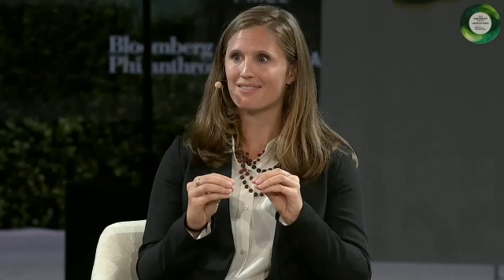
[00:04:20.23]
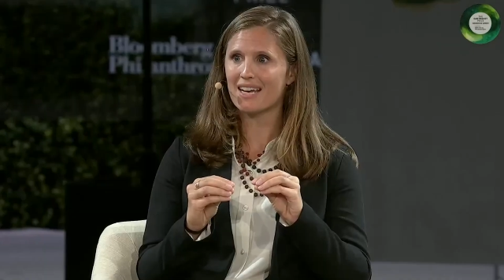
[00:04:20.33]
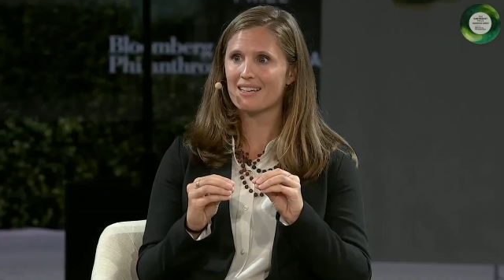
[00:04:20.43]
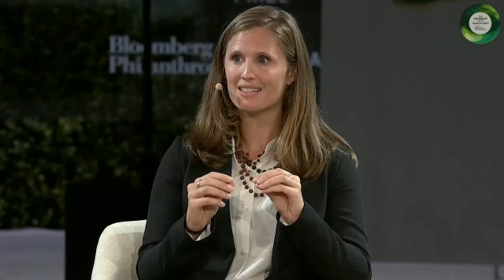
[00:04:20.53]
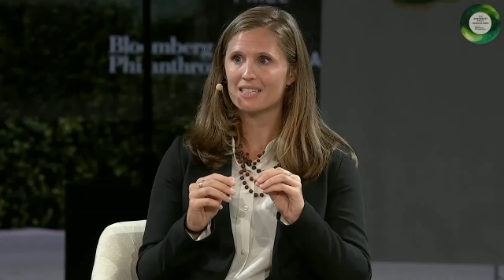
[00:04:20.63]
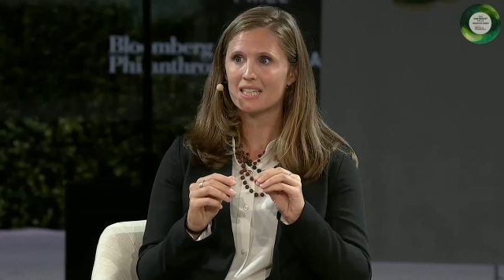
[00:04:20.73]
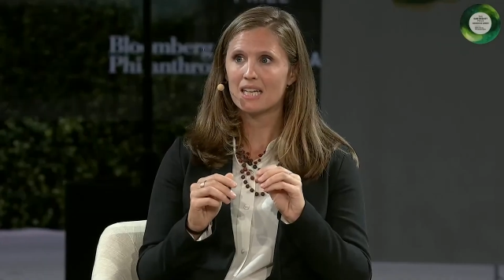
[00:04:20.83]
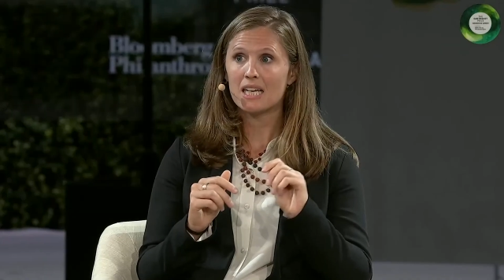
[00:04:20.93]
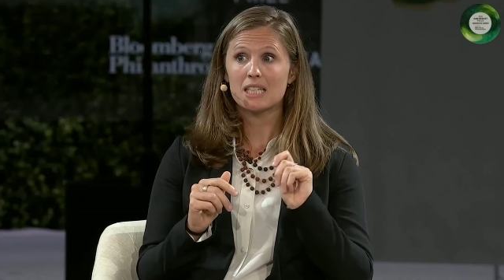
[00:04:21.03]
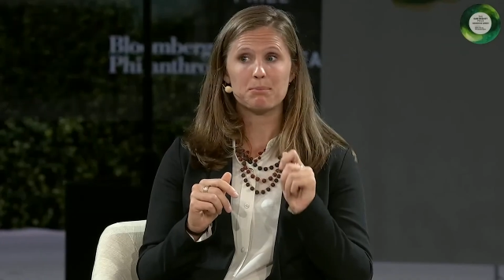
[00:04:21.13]
right,
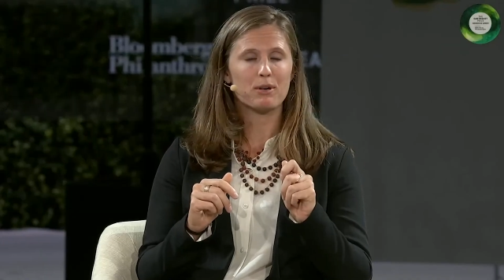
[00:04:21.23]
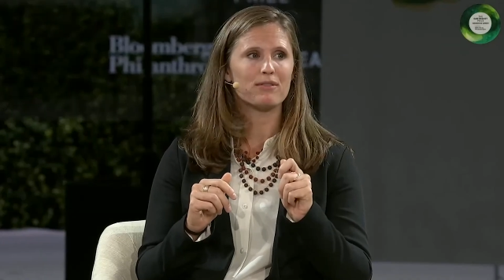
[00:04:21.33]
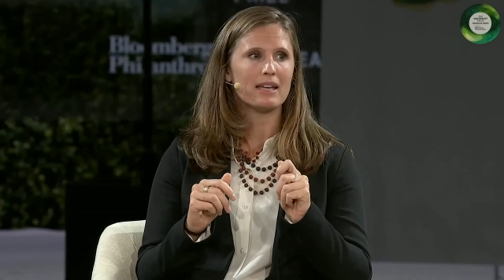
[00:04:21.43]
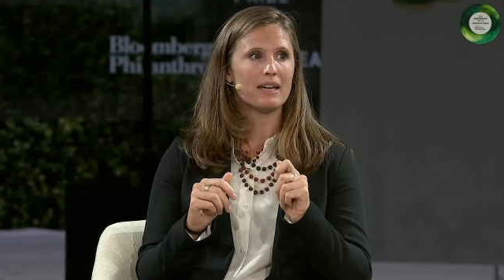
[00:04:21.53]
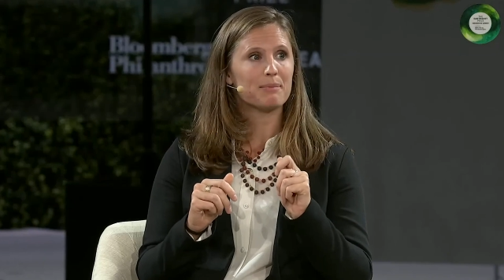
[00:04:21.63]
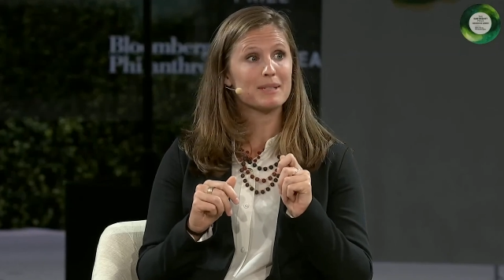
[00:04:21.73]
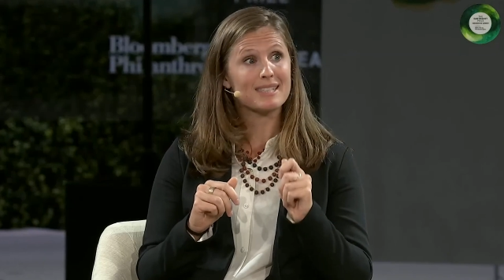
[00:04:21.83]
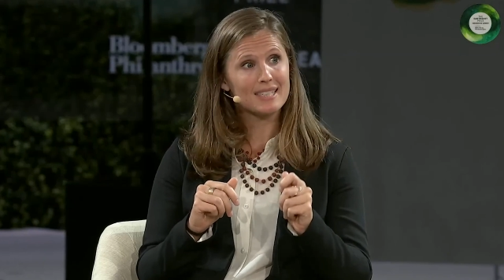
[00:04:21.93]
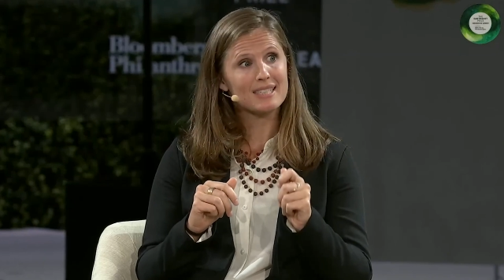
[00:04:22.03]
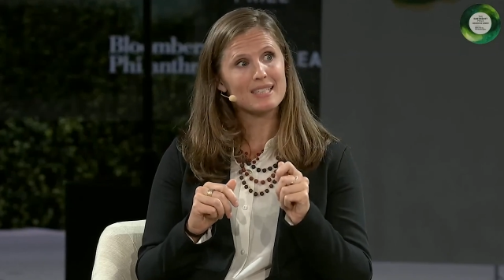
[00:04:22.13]
to prevent up to
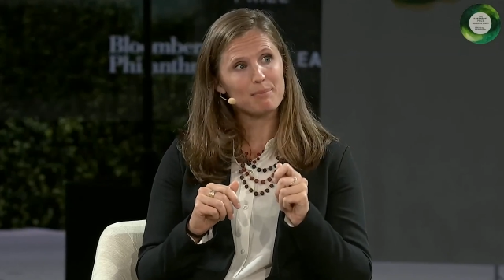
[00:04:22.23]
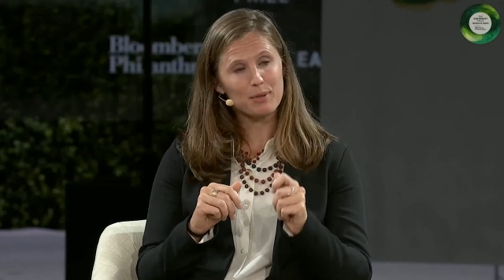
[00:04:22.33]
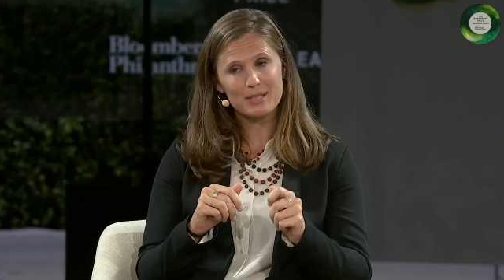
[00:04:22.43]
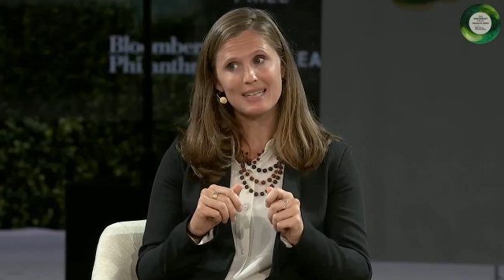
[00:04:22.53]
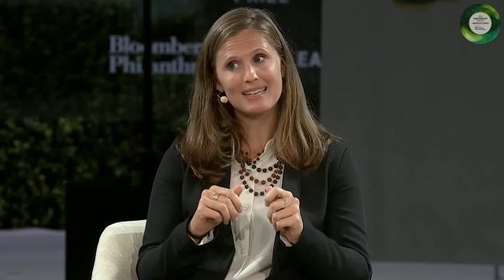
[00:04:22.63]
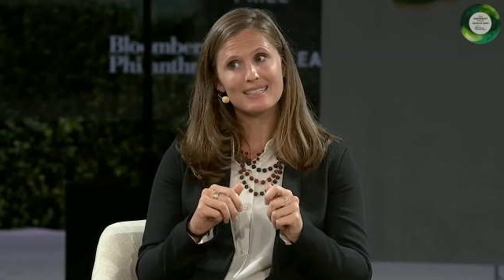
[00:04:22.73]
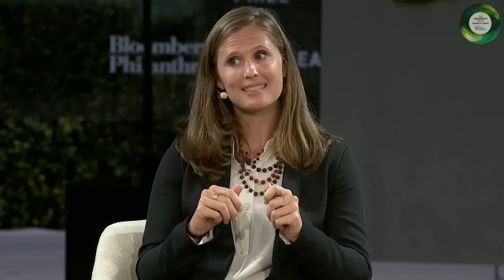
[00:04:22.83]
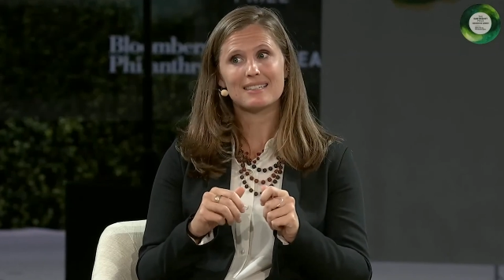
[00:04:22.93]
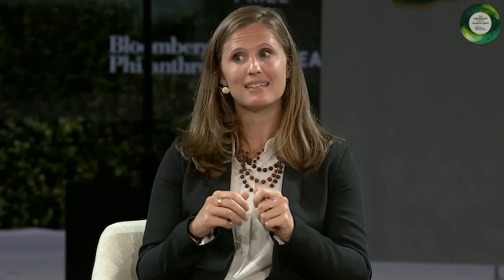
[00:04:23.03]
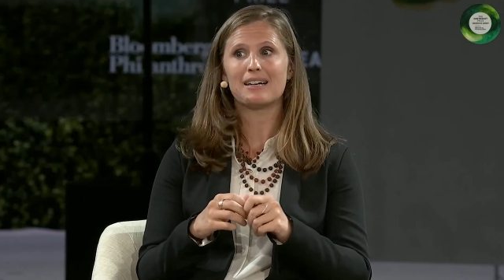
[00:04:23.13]
sixty
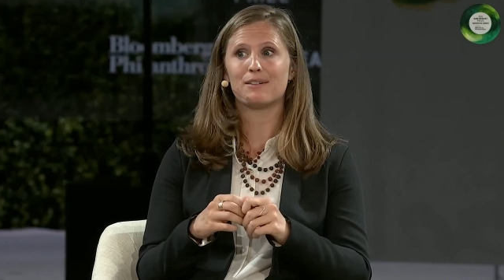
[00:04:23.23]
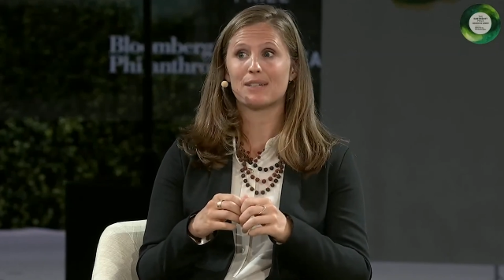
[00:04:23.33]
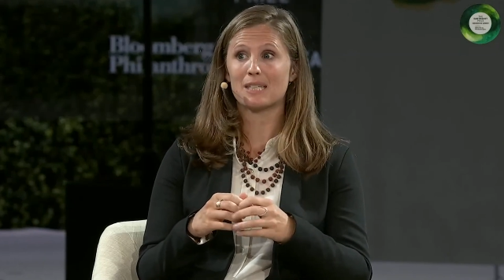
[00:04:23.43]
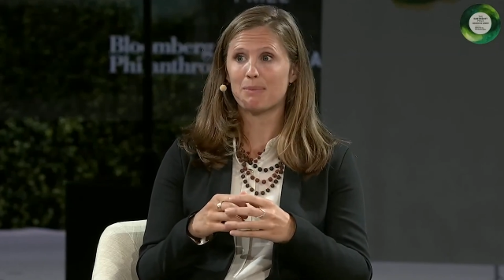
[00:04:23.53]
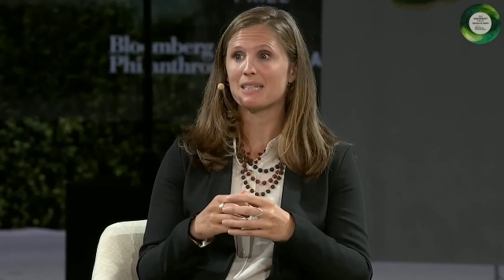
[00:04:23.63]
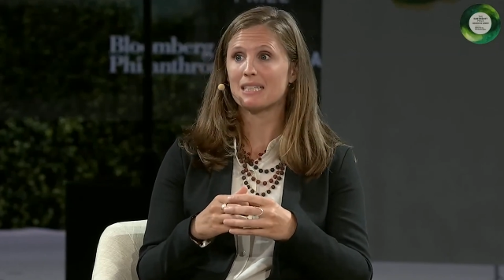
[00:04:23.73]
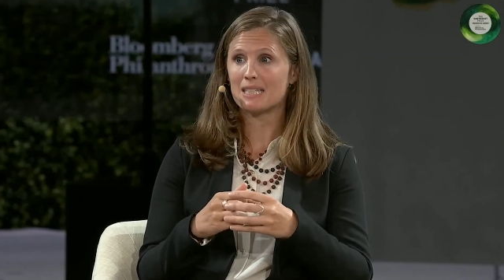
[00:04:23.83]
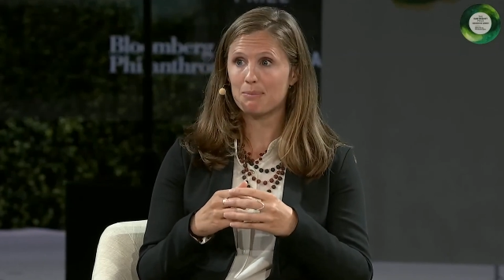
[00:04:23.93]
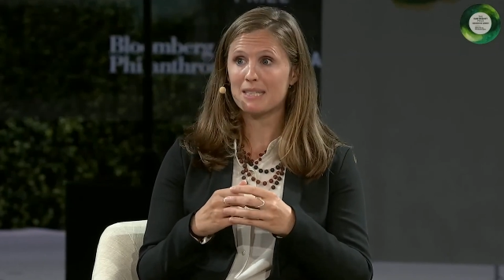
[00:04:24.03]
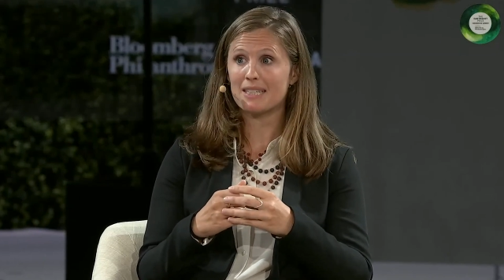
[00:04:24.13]
percent of expected
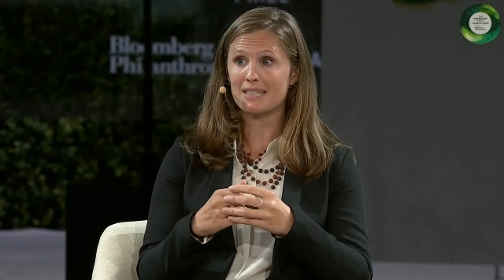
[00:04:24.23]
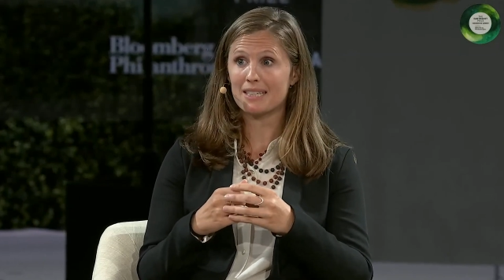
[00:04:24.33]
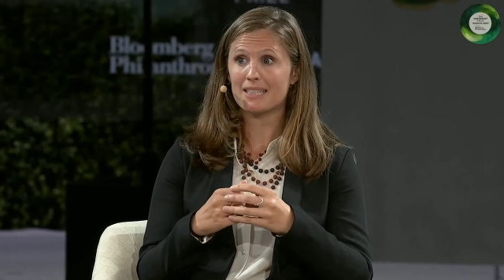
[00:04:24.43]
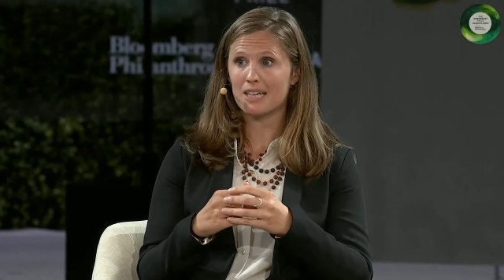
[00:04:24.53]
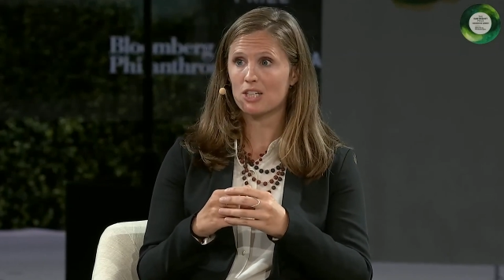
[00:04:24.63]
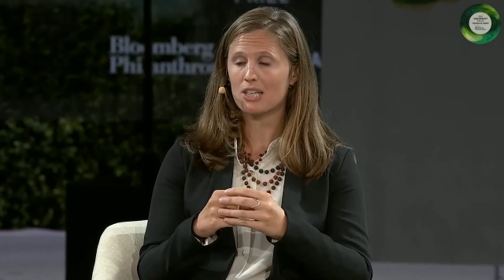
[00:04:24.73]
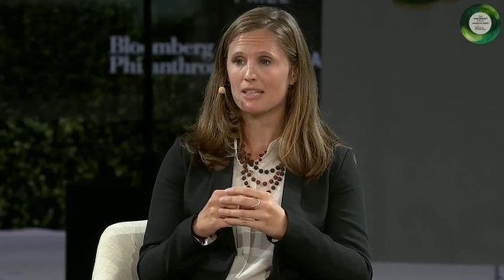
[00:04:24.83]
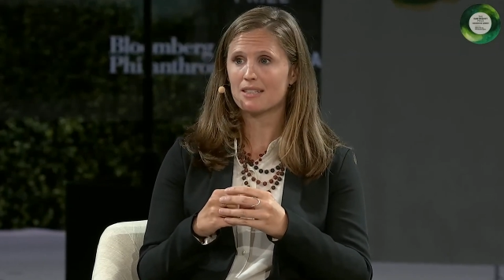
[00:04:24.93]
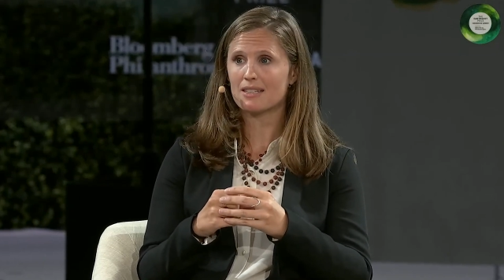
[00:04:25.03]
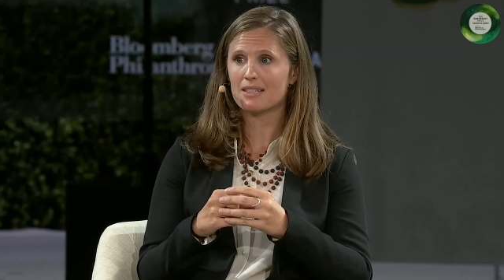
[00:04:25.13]
species
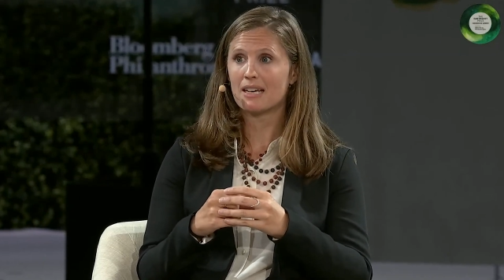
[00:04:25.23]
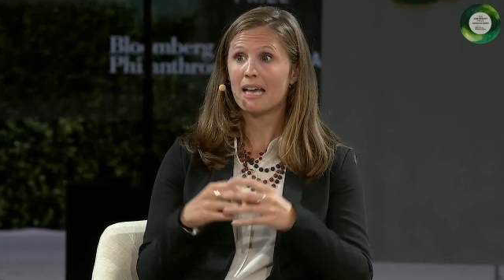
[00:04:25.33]
extinctions,